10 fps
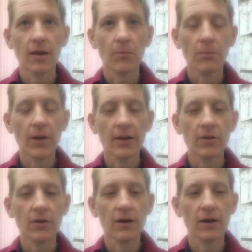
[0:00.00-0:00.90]
But
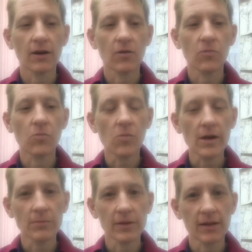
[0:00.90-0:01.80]
where
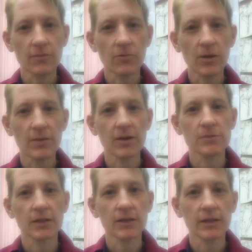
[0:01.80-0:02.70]
it
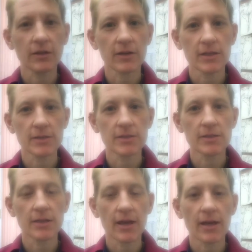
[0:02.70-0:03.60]
becomes unclear
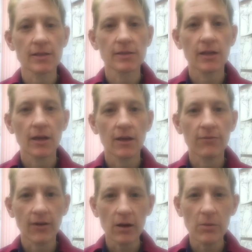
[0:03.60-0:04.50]
is that
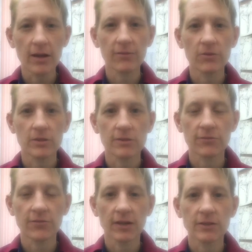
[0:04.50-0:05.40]
fire behavior is
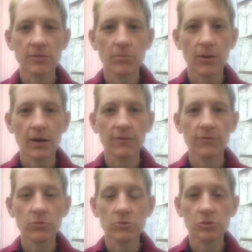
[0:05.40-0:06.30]
affected by
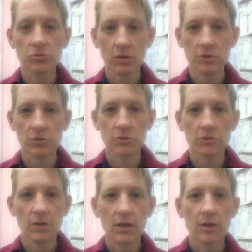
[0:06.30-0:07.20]
fuel
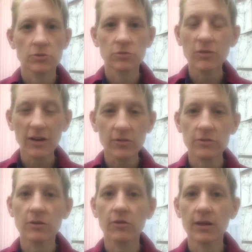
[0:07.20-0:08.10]
structure to a greater
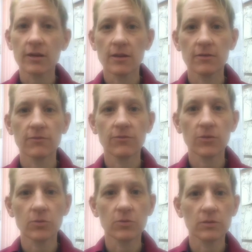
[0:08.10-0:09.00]
degree than
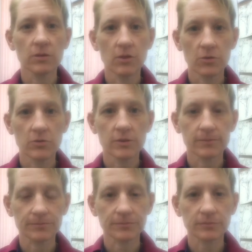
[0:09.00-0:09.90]
fuel load.
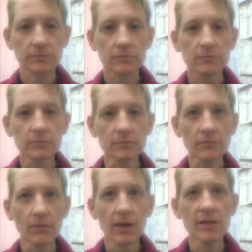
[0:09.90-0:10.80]

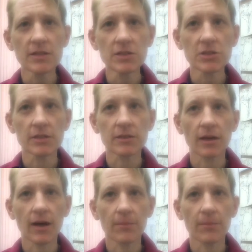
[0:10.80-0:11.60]
In addition,